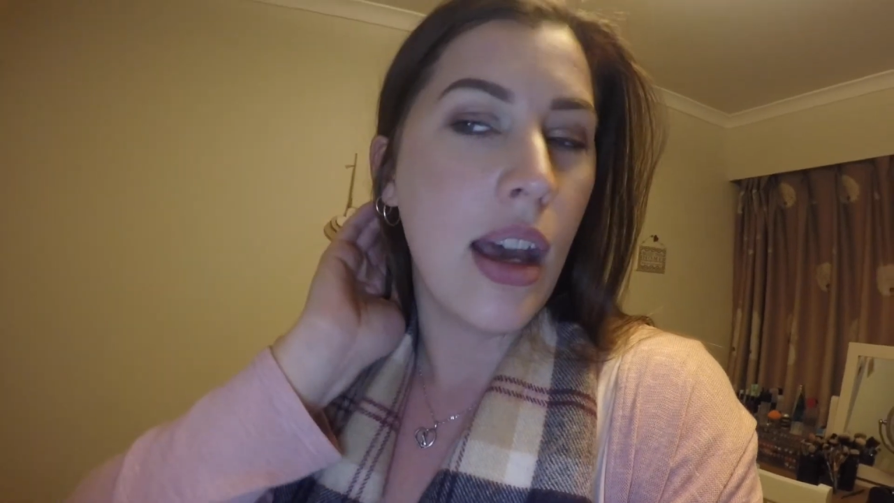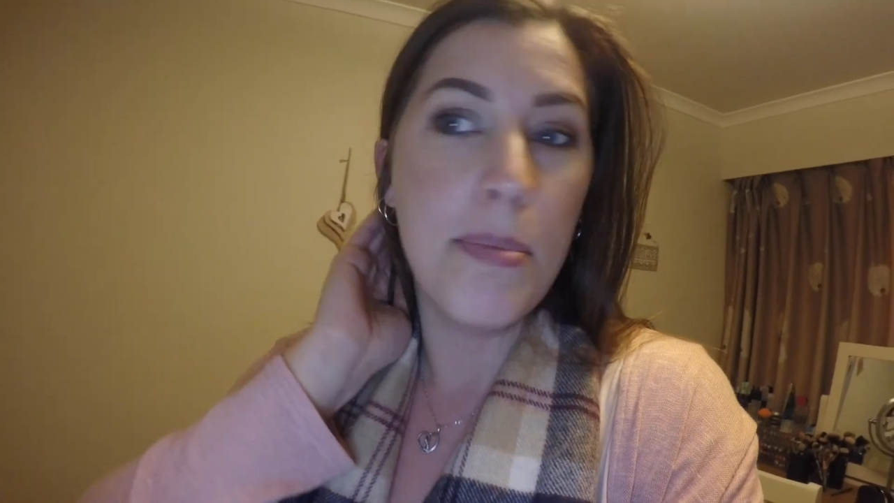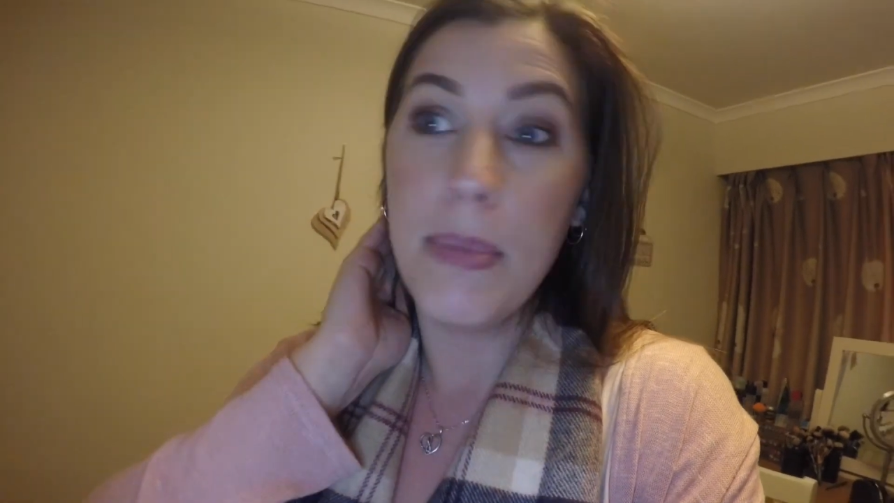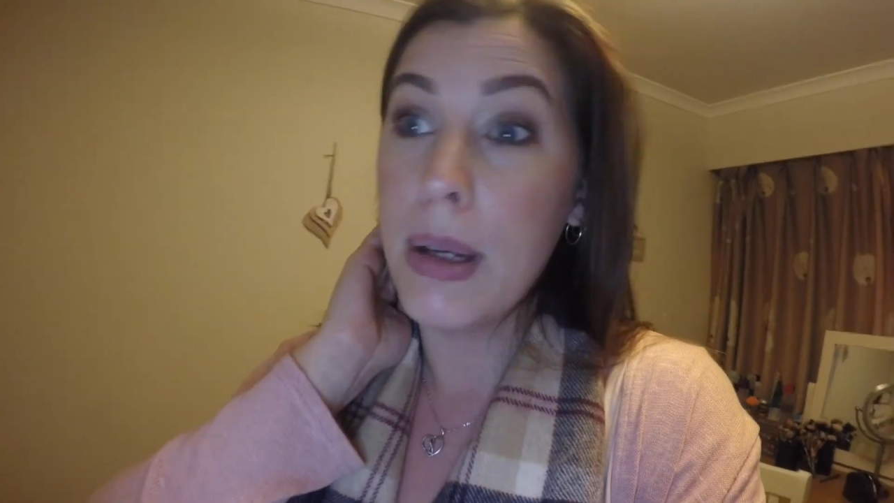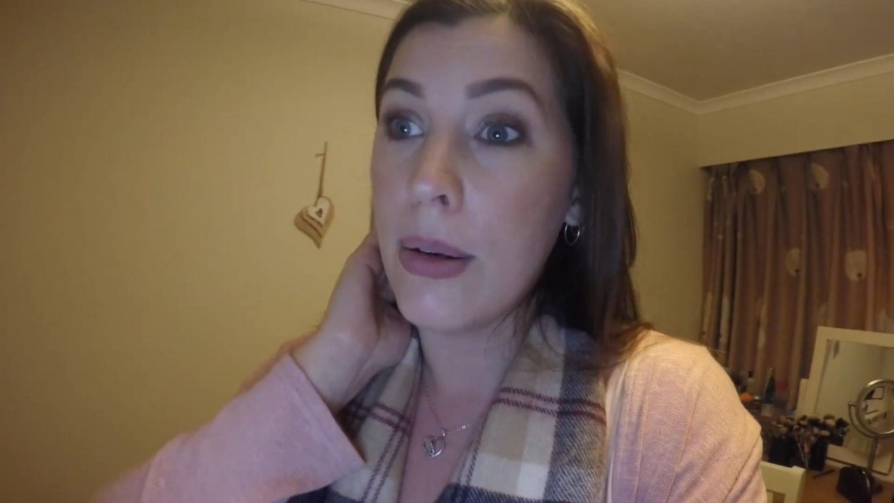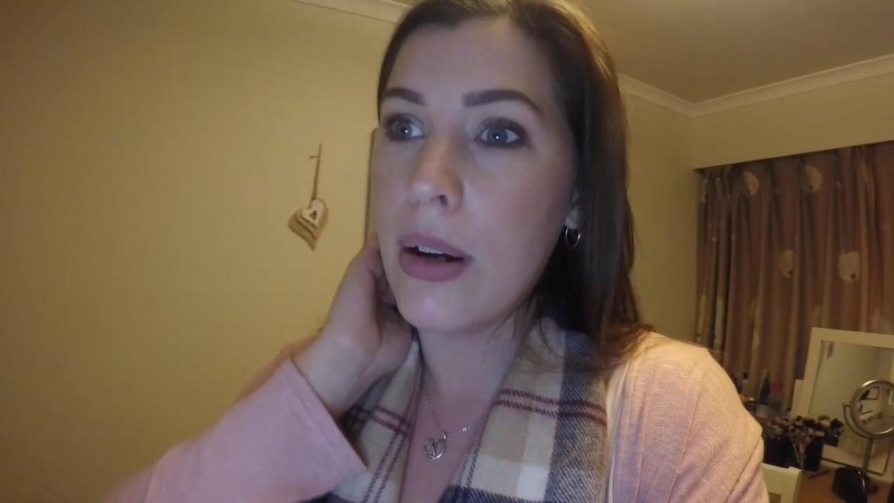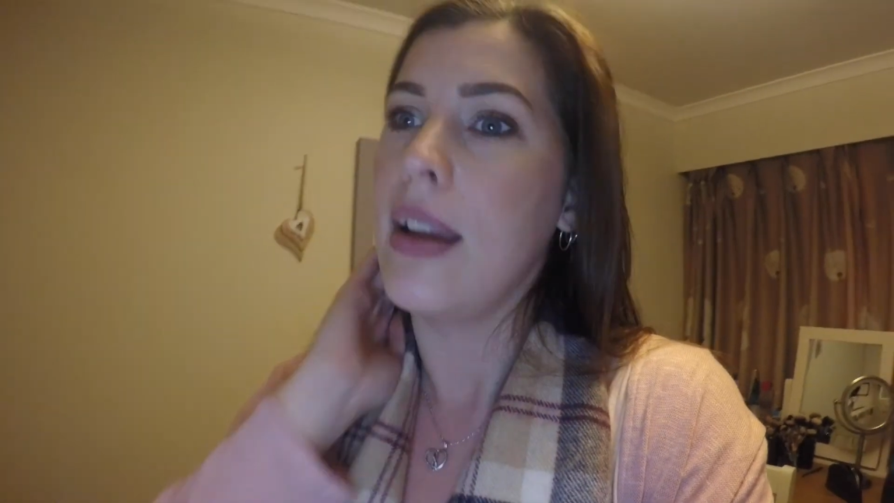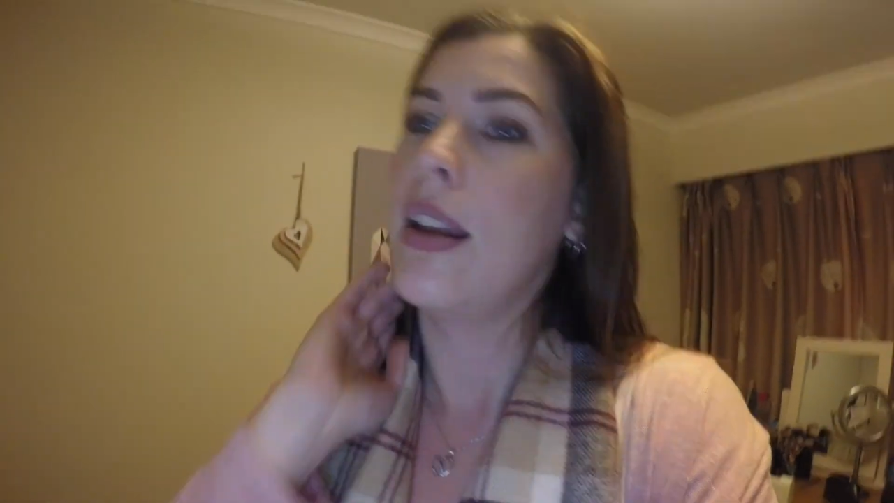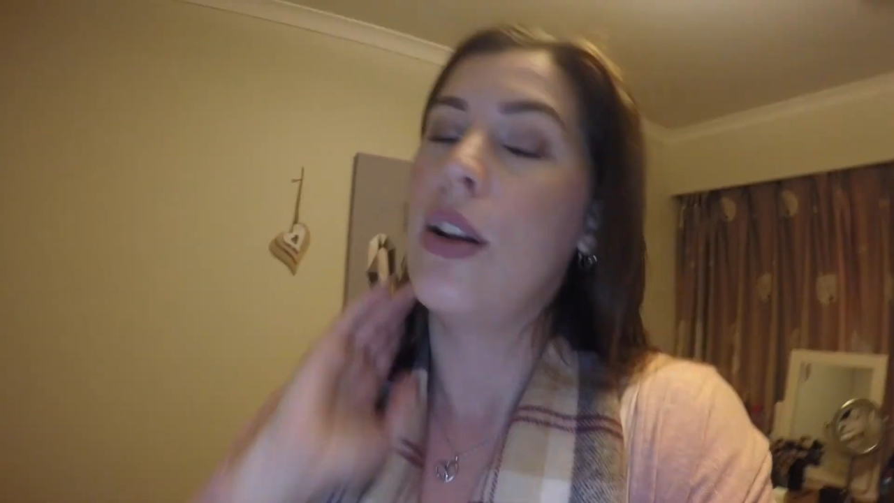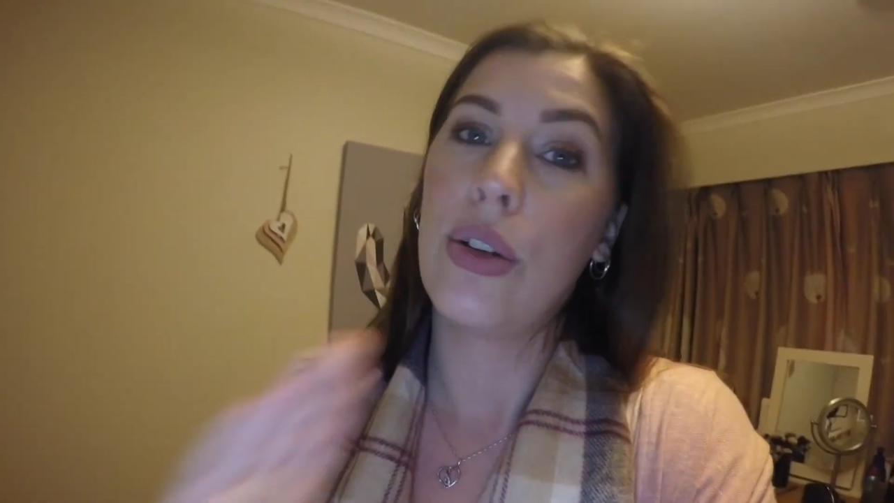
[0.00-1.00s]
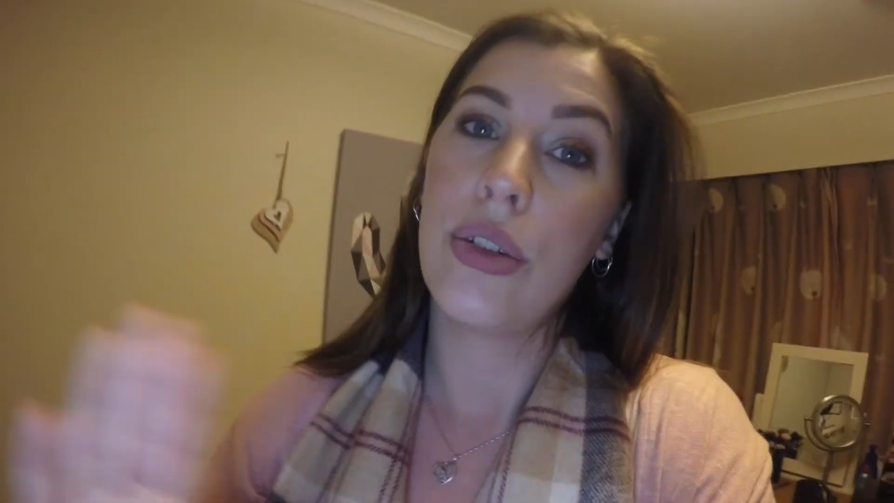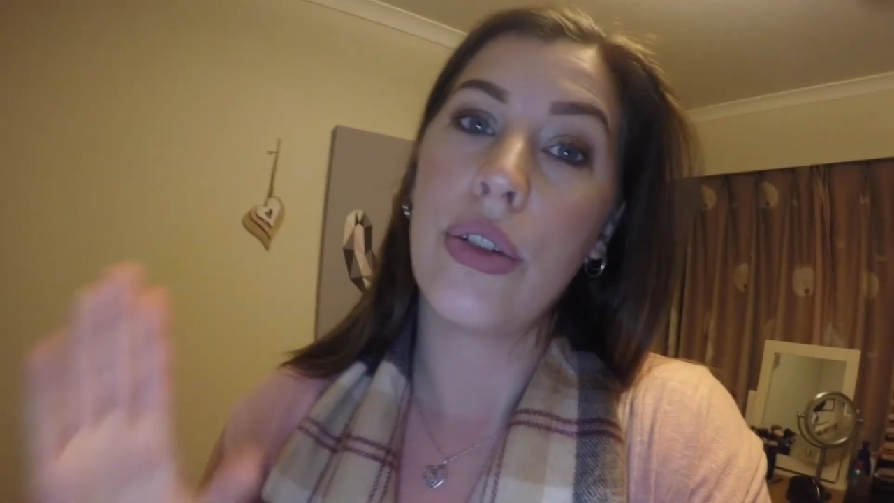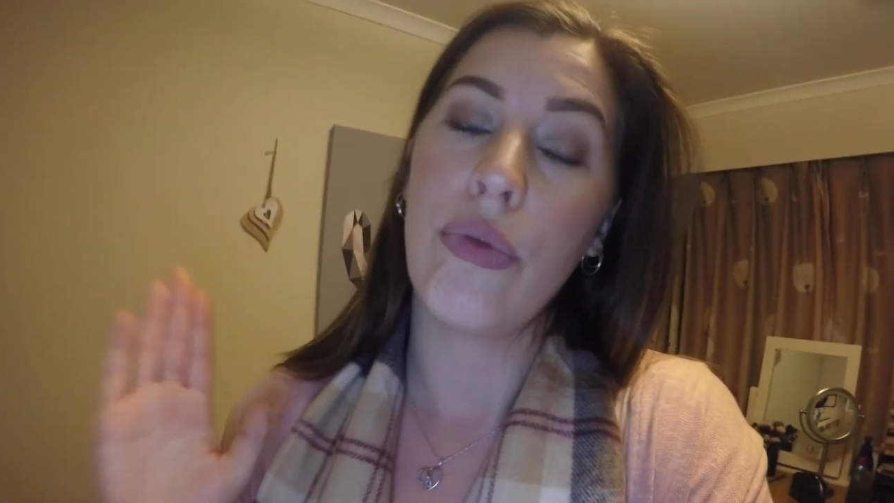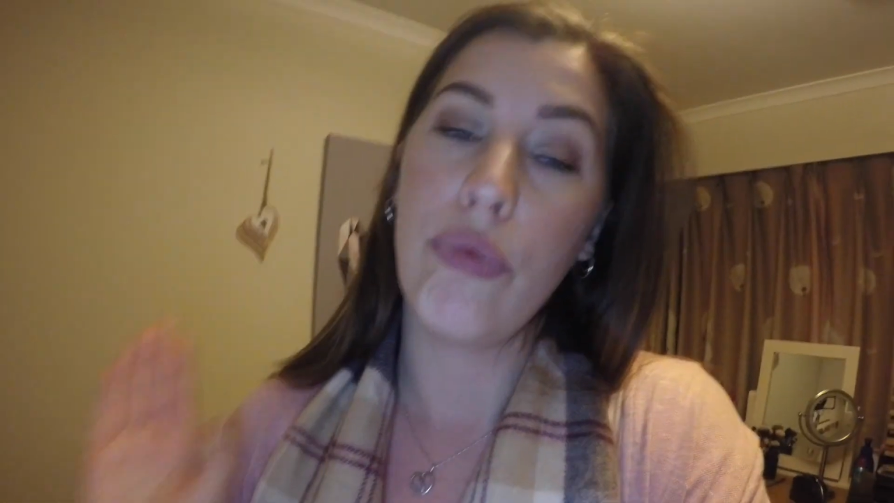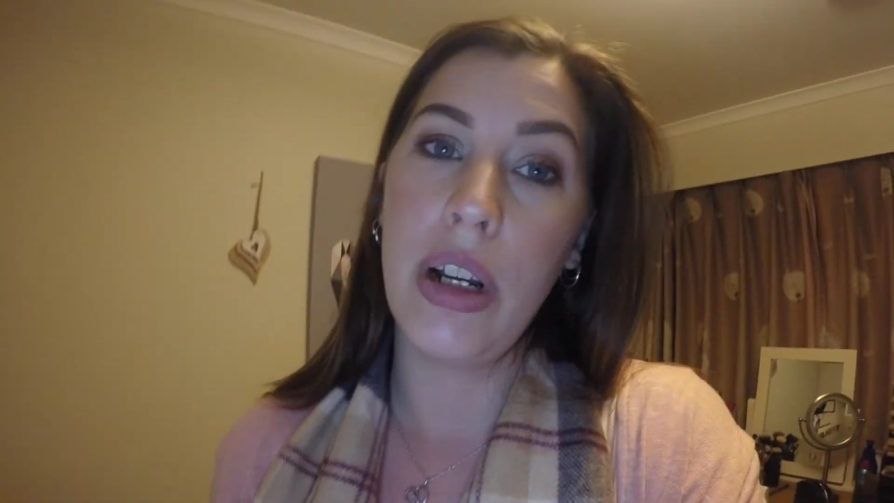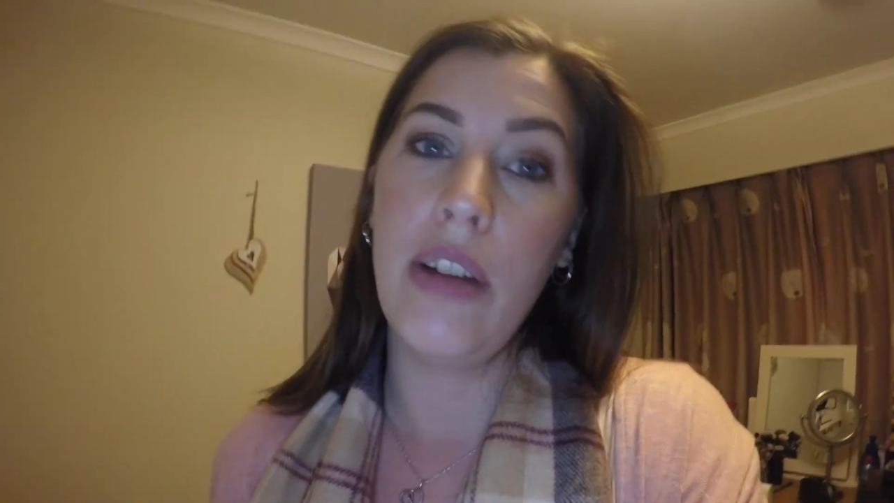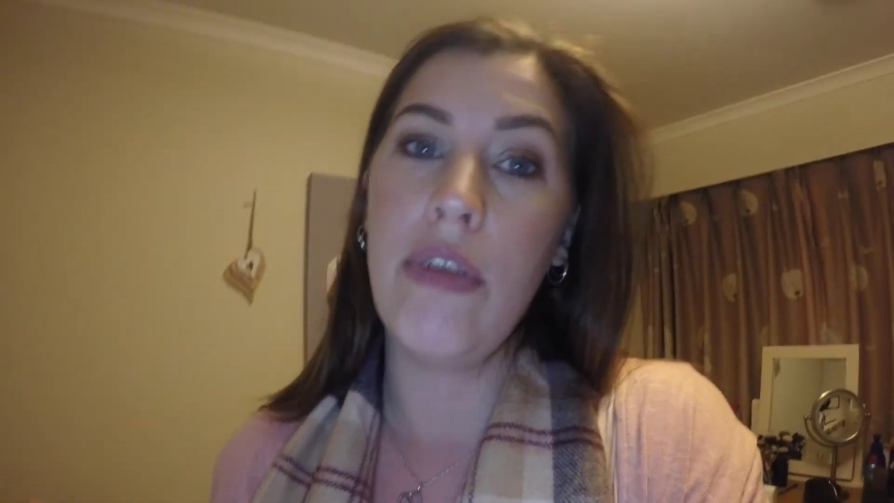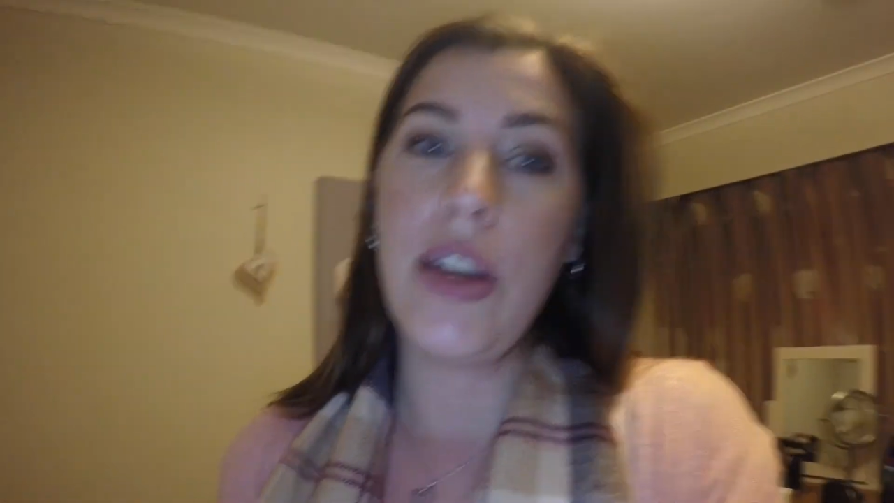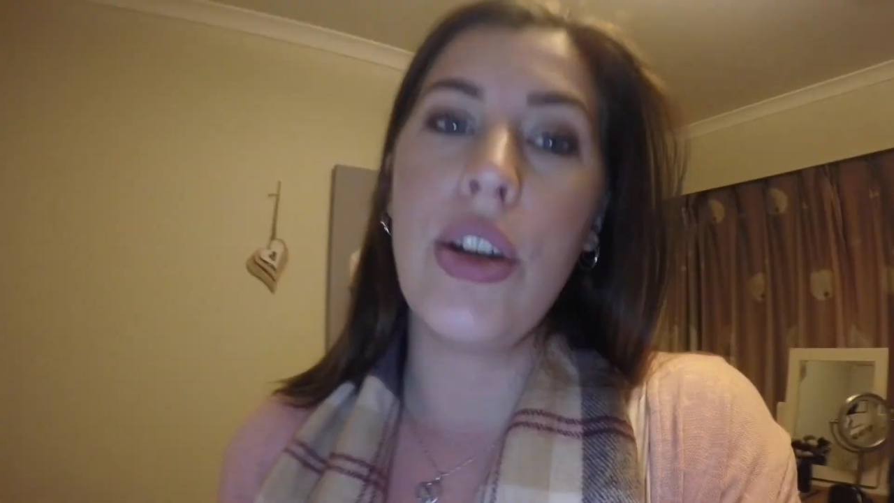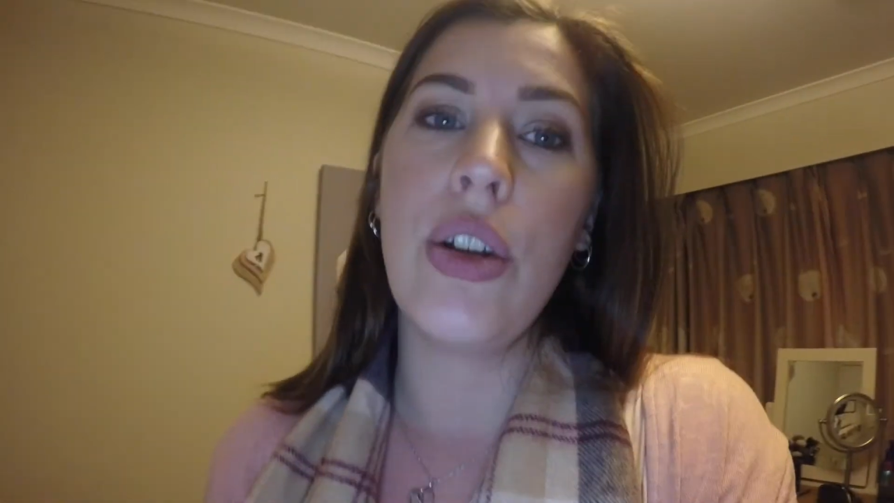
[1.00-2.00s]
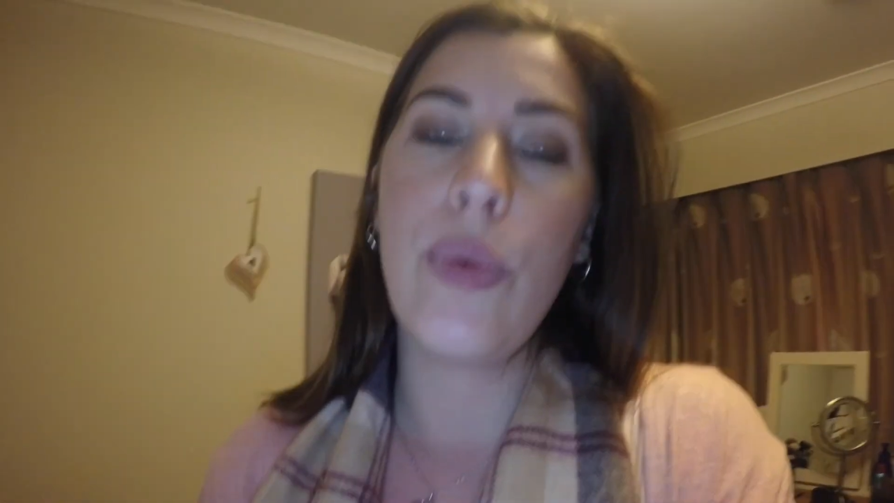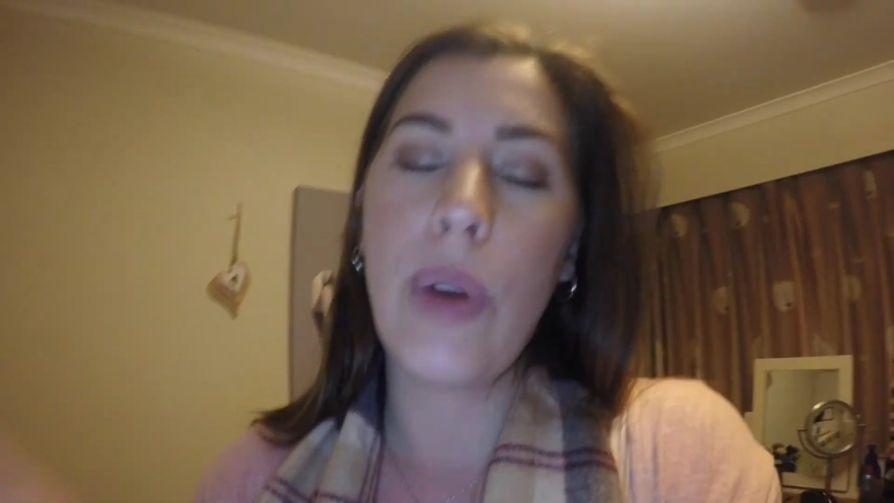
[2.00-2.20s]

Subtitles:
mirror, it looks really good.